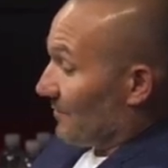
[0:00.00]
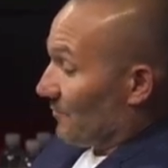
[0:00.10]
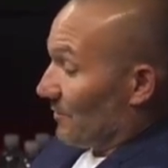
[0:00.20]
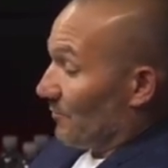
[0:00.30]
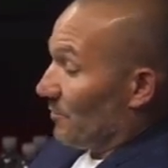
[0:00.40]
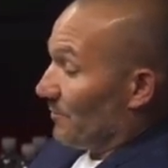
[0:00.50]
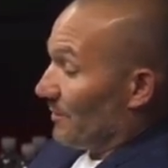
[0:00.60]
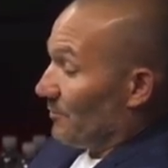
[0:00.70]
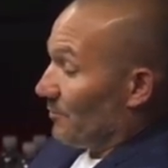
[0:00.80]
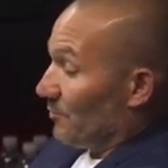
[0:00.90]
with a woman
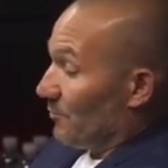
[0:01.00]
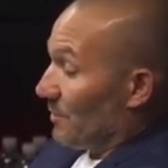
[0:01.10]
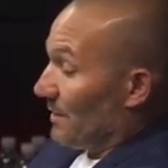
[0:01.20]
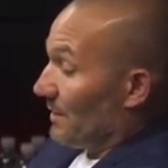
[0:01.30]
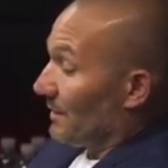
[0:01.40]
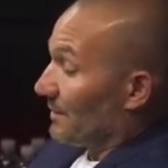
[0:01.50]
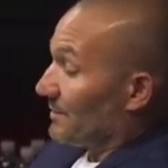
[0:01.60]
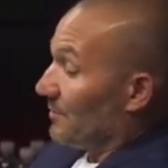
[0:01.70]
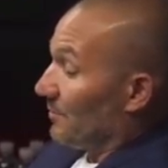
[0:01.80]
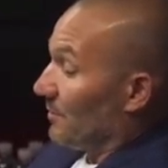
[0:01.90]
who is no
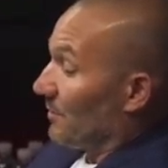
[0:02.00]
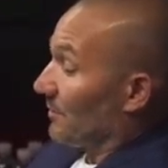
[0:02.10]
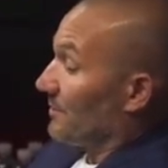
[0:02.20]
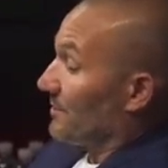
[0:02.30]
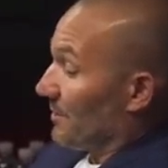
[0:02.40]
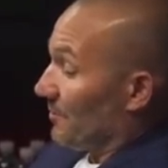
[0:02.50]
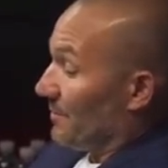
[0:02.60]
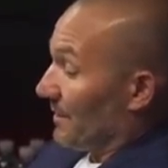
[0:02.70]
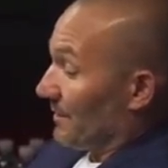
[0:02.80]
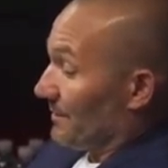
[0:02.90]
longer
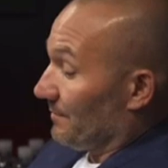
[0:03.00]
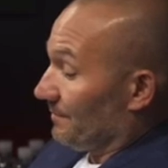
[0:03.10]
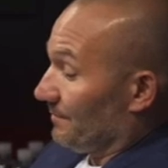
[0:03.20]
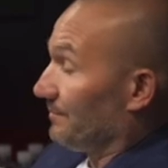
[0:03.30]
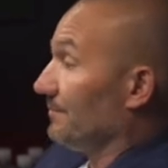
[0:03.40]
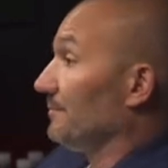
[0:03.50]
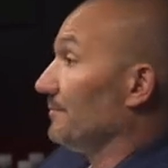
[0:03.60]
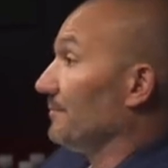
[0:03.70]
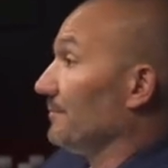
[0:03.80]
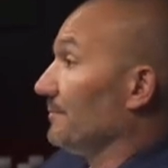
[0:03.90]
jailbait.
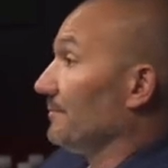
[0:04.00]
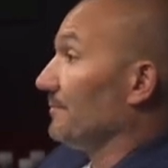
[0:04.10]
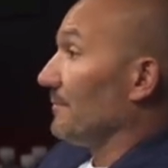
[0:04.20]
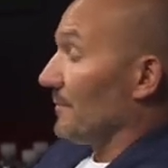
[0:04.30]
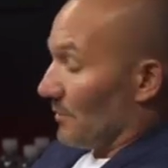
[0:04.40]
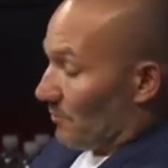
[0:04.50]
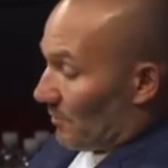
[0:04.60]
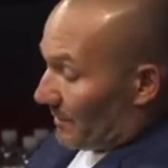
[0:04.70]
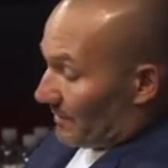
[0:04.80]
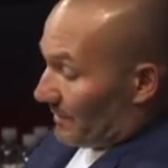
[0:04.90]
The quote
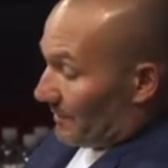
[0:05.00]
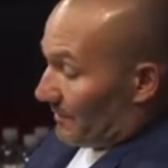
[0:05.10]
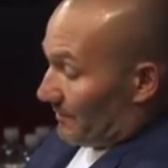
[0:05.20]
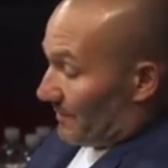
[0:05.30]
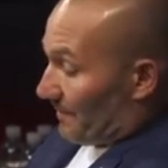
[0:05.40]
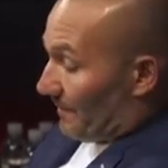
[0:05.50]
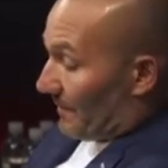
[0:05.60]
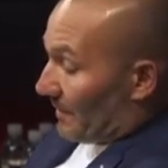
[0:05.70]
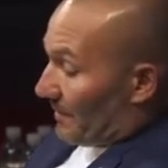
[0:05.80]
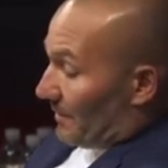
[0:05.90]
continues.
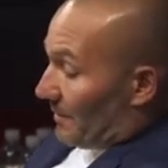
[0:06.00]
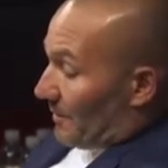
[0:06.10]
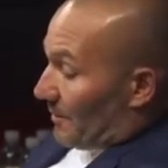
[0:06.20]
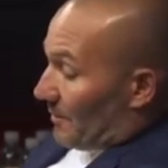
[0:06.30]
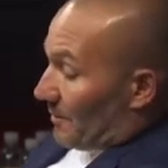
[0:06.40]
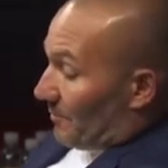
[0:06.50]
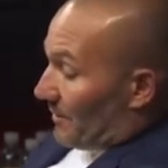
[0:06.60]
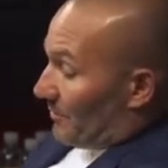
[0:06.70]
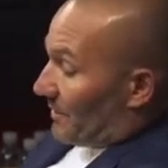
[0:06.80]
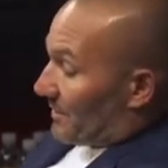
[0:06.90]
But you
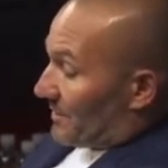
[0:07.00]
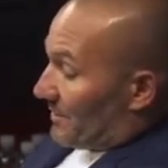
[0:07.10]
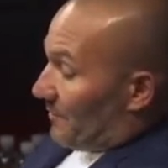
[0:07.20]
can still